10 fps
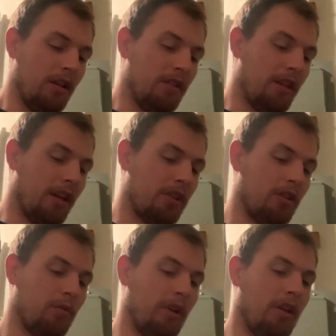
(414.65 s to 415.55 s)
Texas
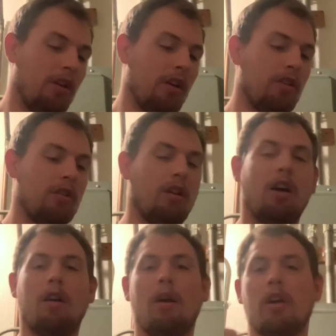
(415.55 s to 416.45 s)
rig hooks.
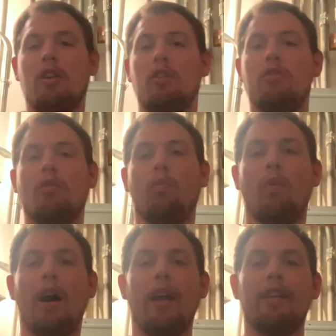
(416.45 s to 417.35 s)
I could use a
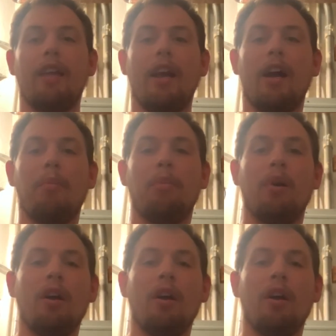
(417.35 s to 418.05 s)
wide gap.